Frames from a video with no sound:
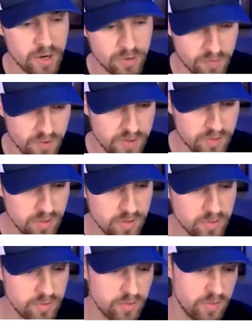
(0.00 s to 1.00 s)

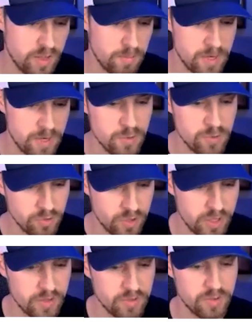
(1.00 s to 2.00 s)
interfaces, that menus,
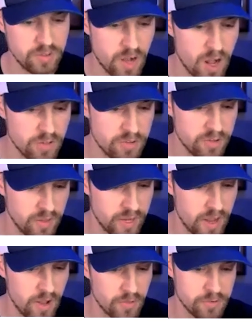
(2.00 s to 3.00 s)
links, and content
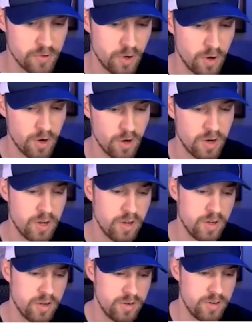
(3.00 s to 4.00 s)
layouts are
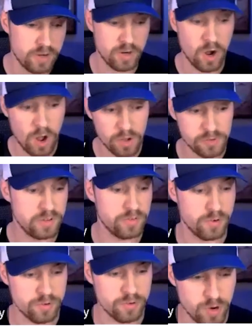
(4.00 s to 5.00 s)
not causing
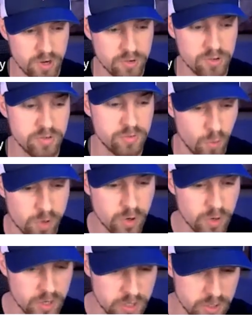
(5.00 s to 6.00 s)
frustration for
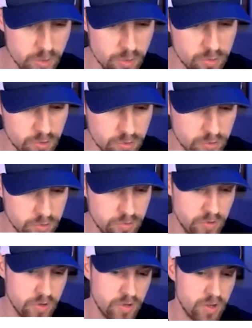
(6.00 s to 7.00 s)
your end users.